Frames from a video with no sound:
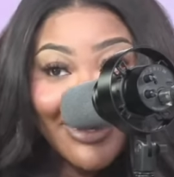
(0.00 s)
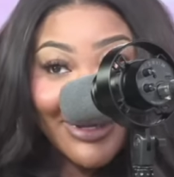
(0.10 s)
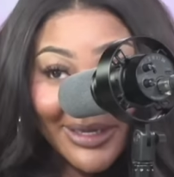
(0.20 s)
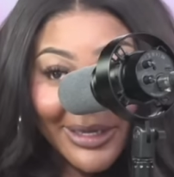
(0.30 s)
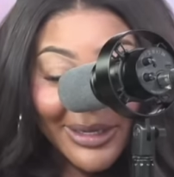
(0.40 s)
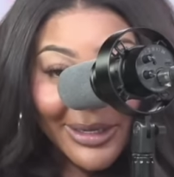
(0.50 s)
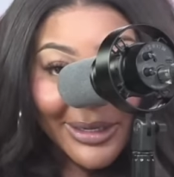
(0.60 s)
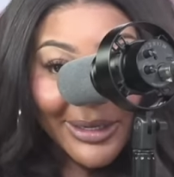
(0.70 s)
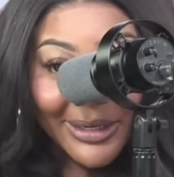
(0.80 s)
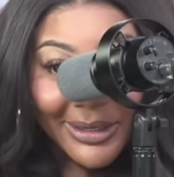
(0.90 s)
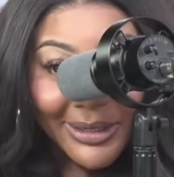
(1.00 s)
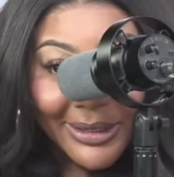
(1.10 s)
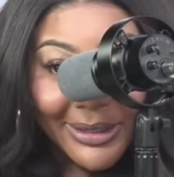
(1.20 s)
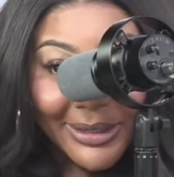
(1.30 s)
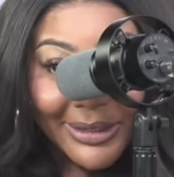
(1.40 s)

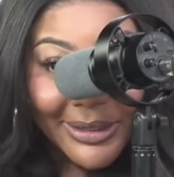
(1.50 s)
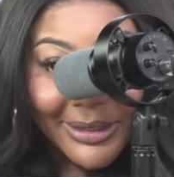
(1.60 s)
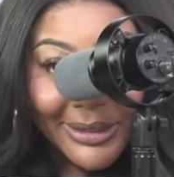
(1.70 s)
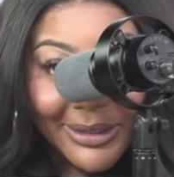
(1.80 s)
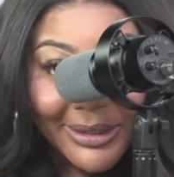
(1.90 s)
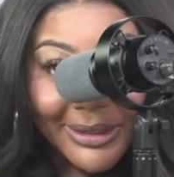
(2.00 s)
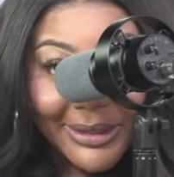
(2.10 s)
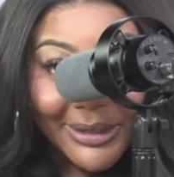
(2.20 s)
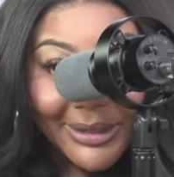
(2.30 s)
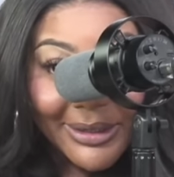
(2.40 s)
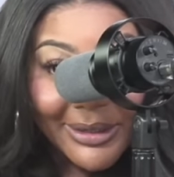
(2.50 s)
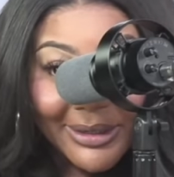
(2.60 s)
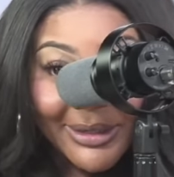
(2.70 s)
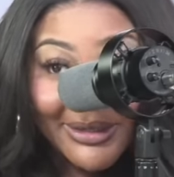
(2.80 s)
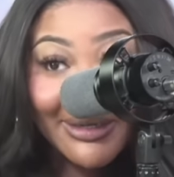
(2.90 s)

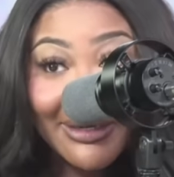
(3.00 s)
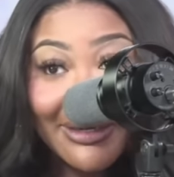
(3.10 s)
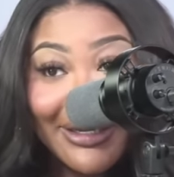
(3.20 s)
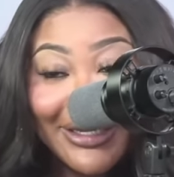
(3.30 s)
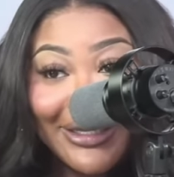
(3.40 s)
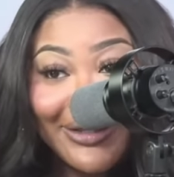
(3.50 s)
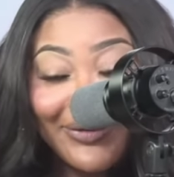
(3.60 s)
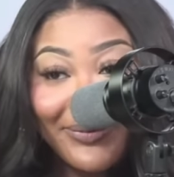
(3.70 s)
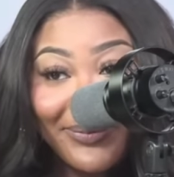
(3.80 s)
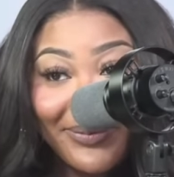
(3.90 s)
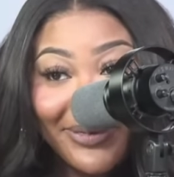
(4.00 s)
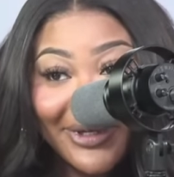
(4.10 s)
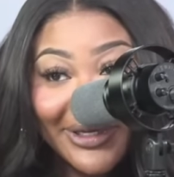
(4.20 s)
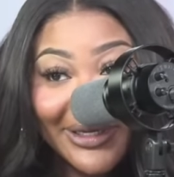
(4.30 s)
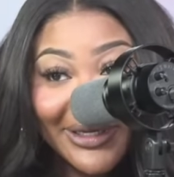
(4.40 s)

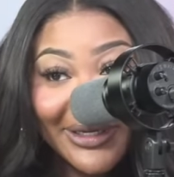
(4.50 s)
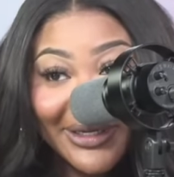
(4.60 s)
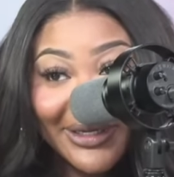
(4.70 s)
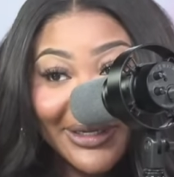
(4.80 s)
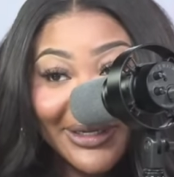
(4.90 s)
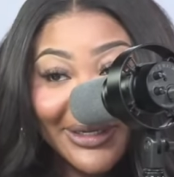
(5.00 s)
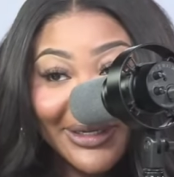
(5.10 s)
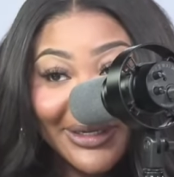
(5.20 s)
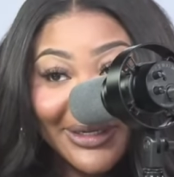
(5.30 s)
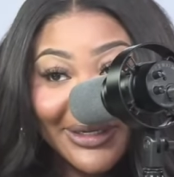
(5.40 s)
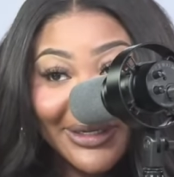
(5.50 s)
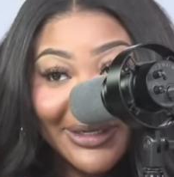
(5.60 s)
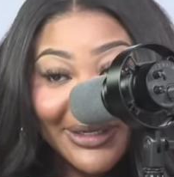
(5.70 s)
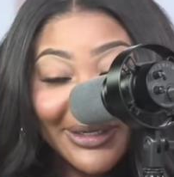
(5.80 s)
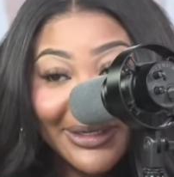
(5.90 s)

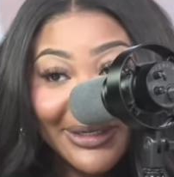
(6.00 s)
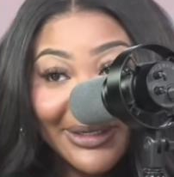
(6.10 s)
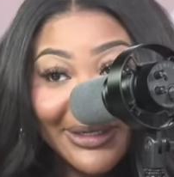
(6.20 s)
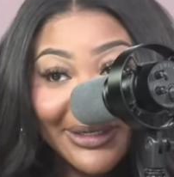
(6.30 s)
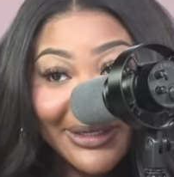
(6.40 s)
[no speech]